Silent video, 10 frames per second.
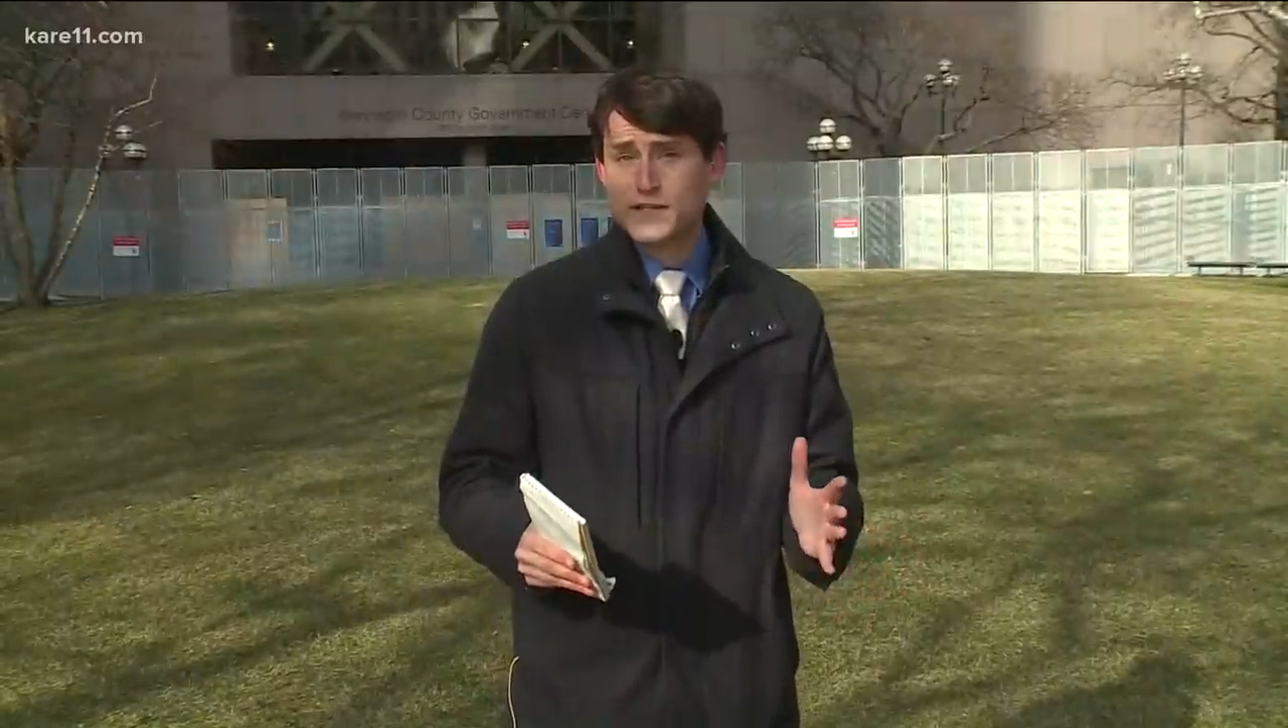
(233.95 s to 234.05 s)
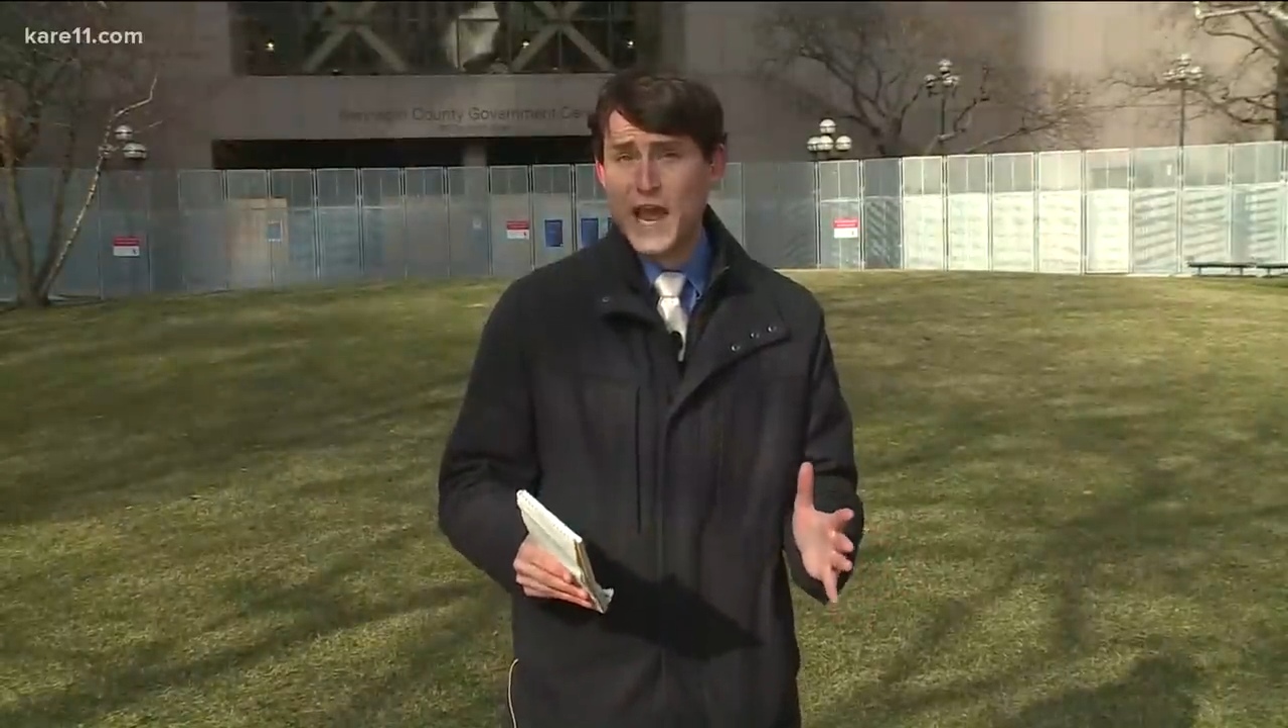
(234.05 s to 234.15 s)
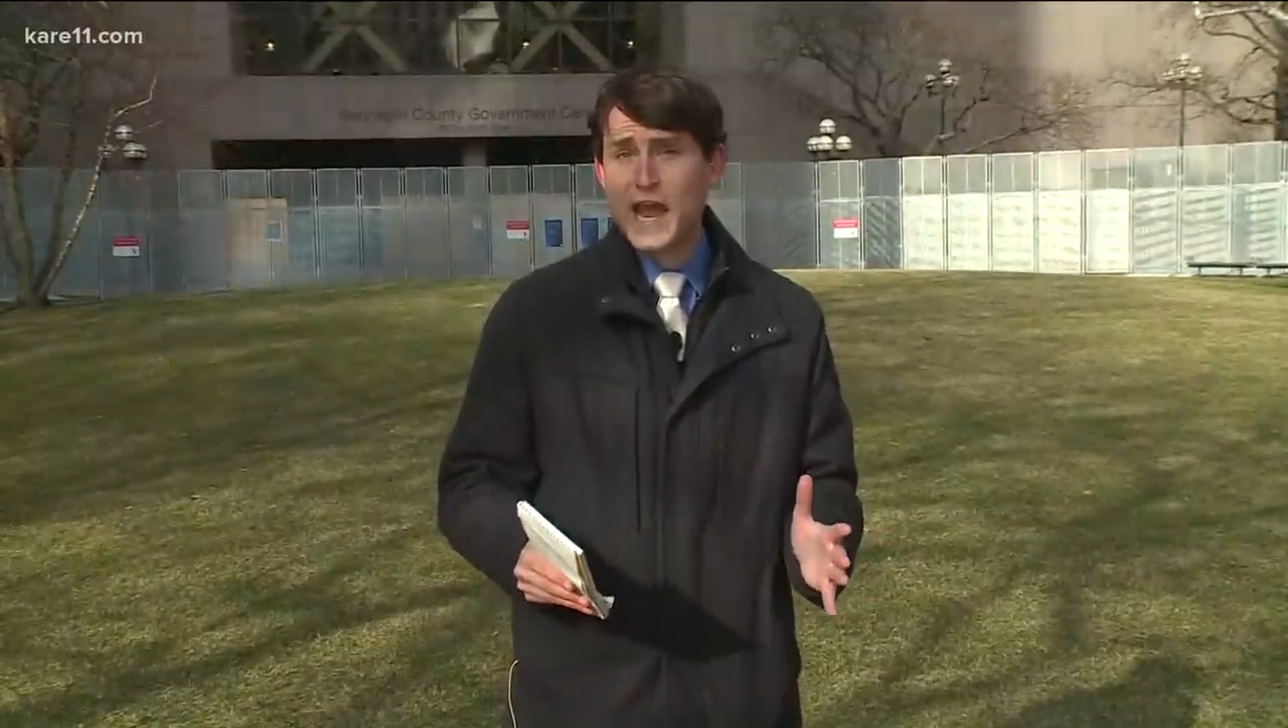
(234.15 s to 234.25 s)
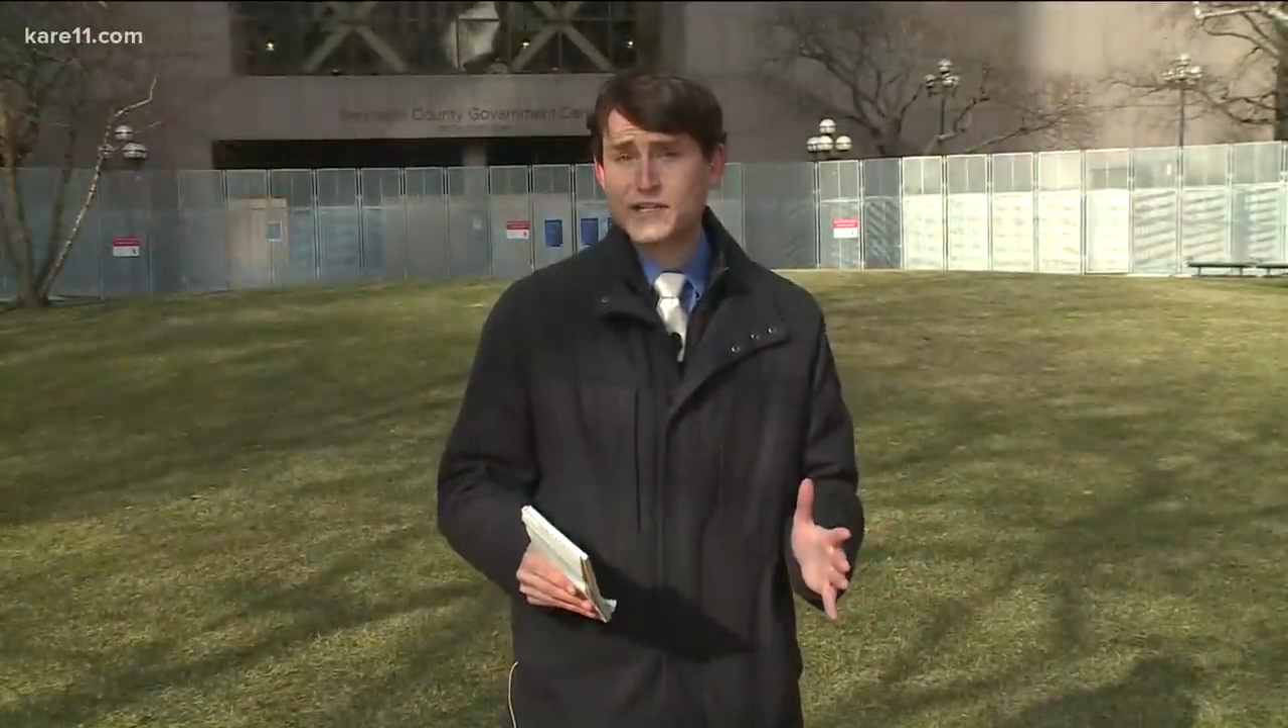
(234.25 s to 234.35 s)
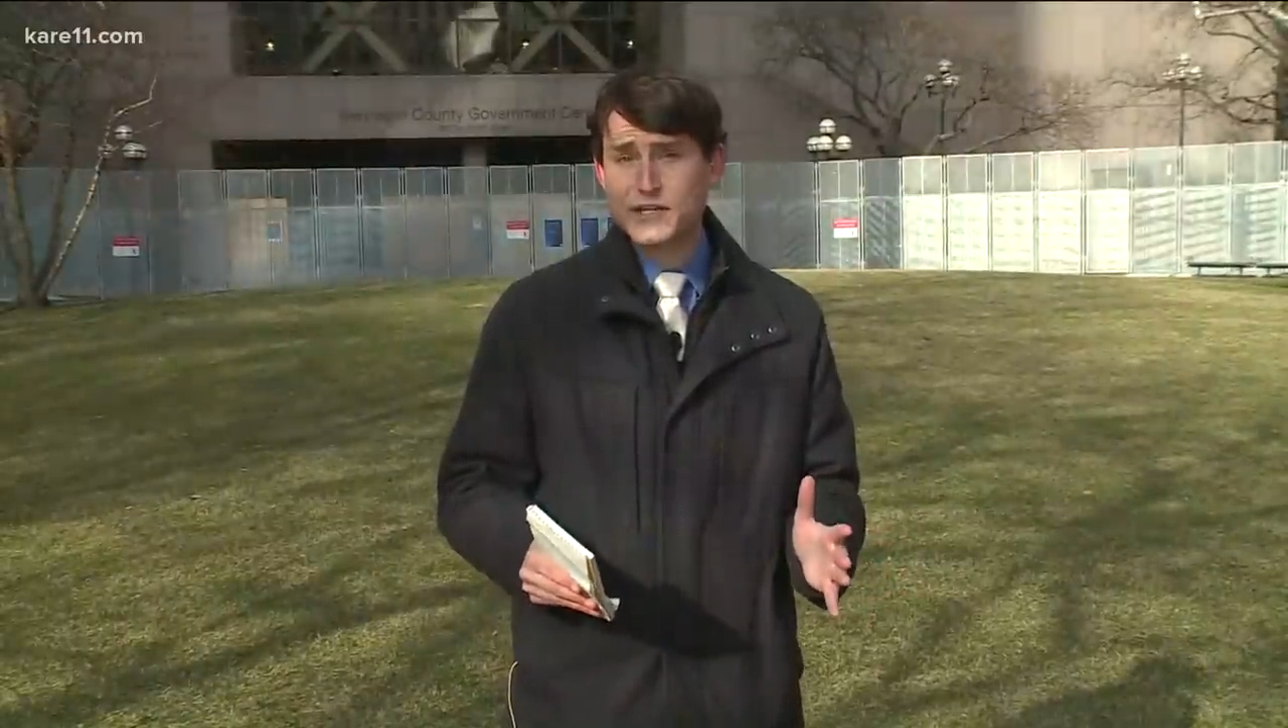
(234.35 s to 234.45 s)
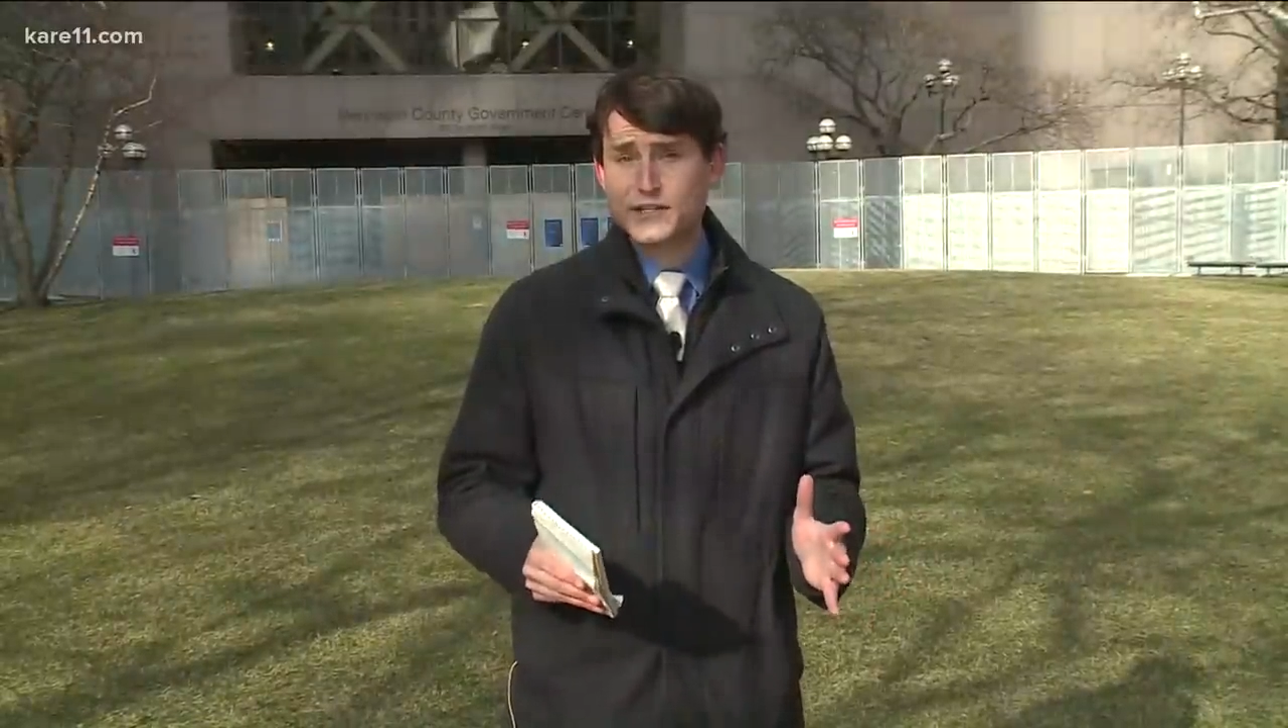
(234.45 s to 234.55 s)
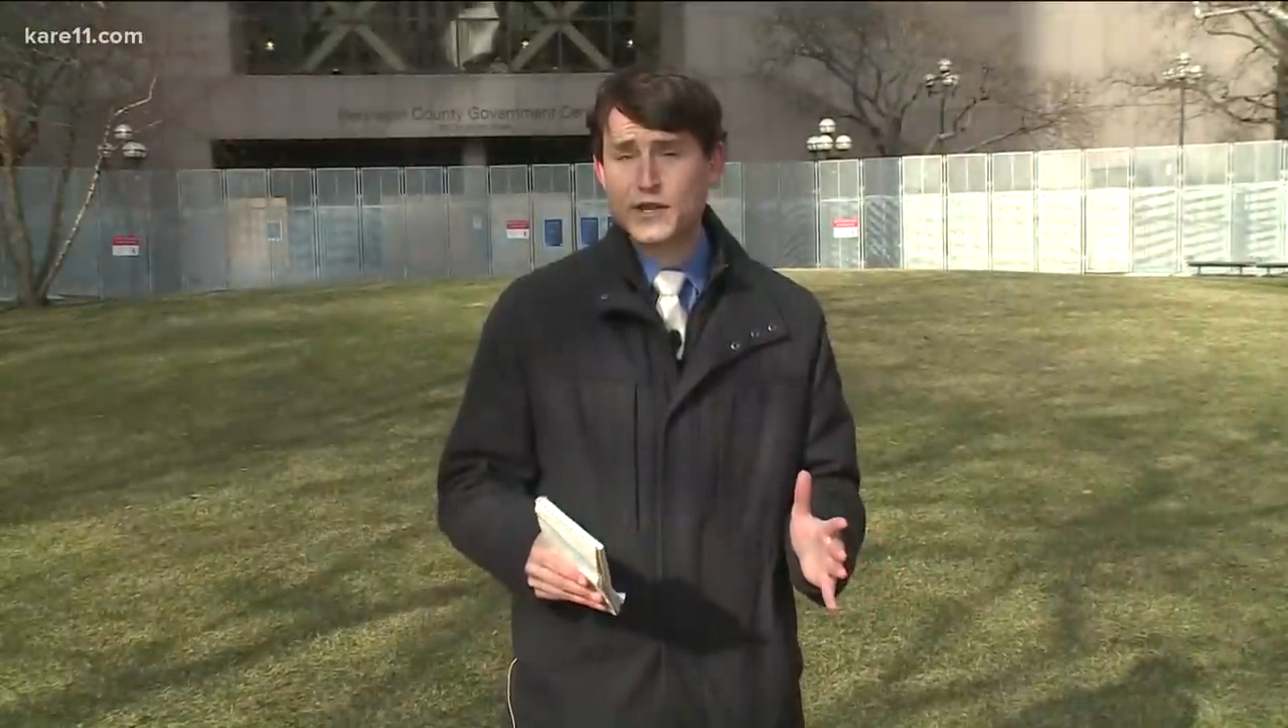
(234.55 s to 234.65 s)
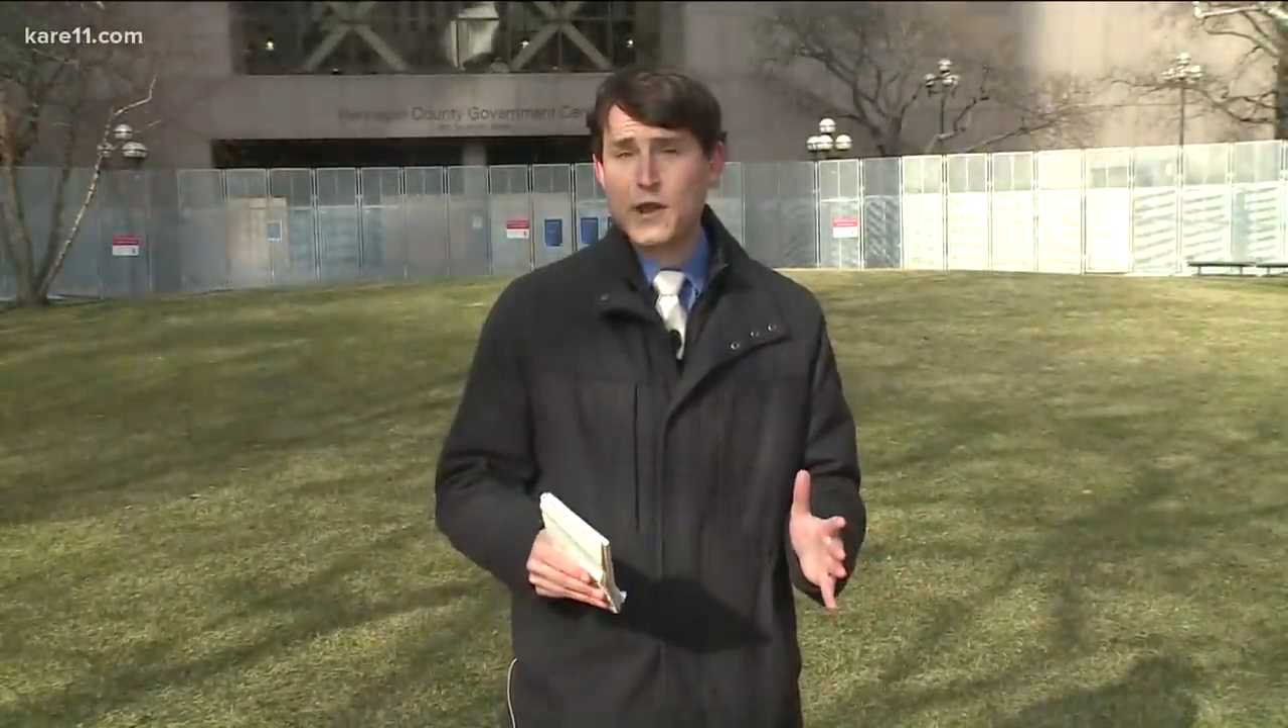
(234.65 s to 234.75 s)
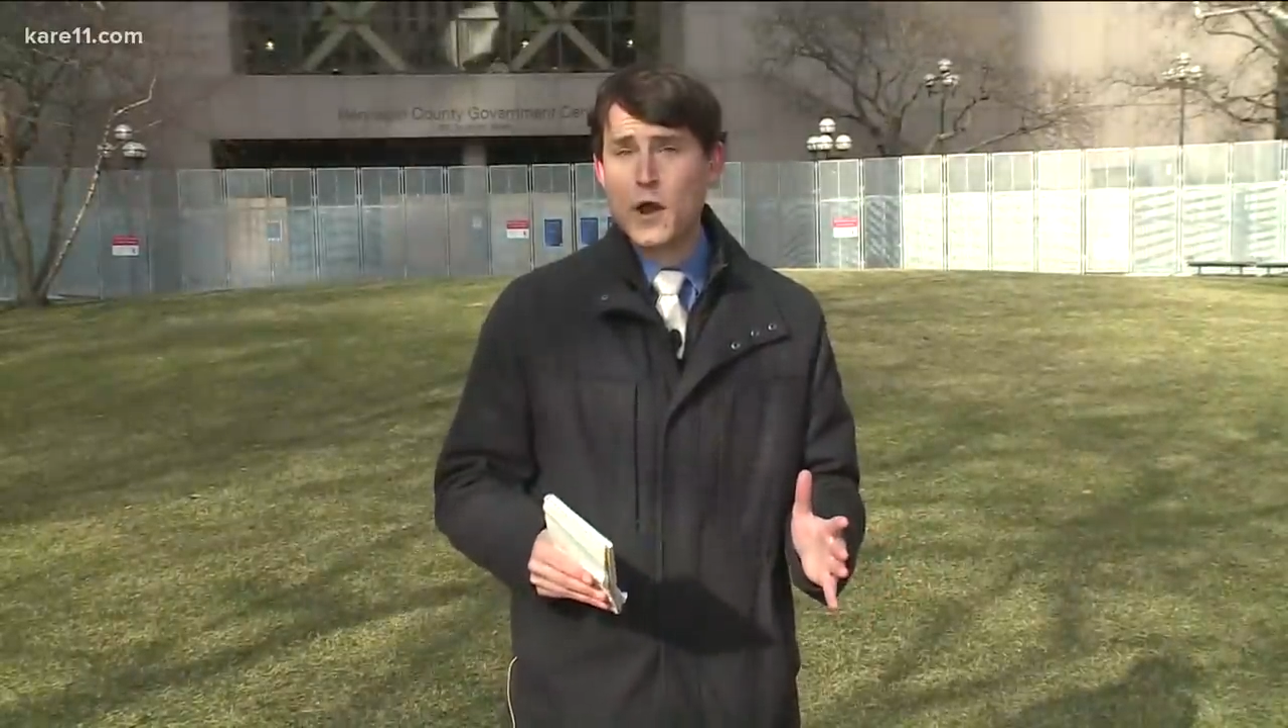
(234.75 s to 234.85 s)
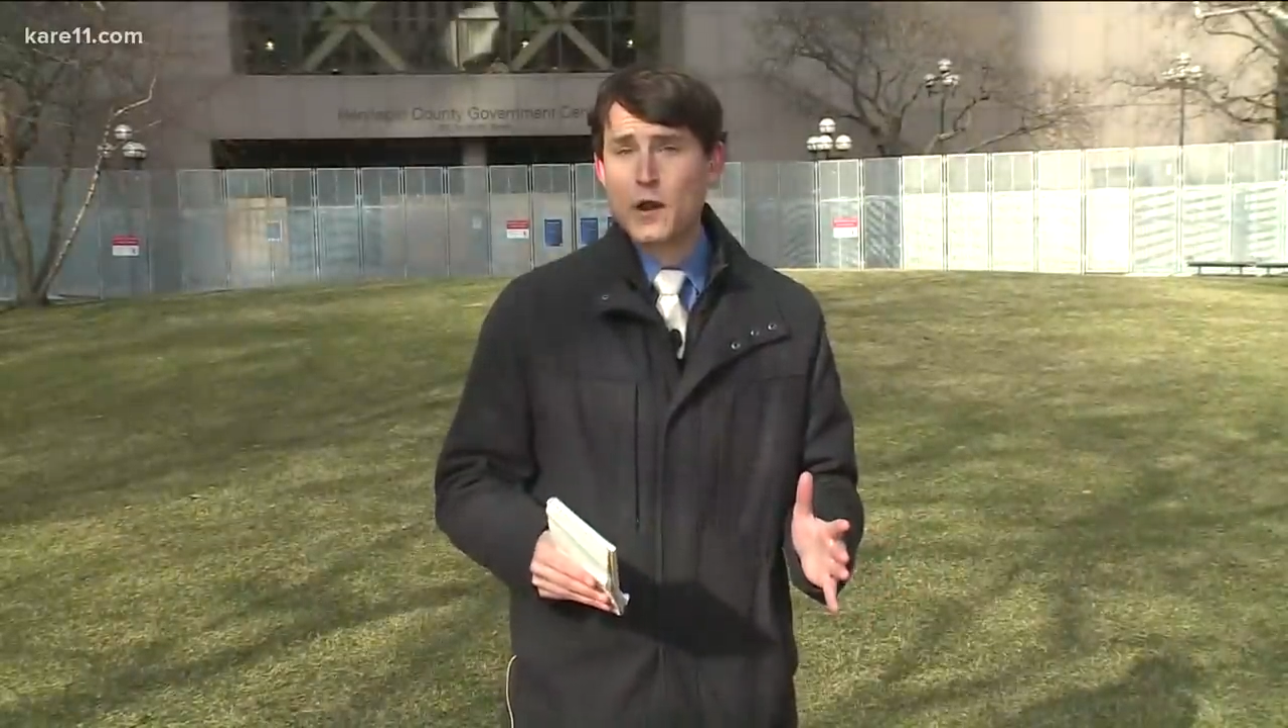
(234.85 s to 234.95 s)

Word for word: his actions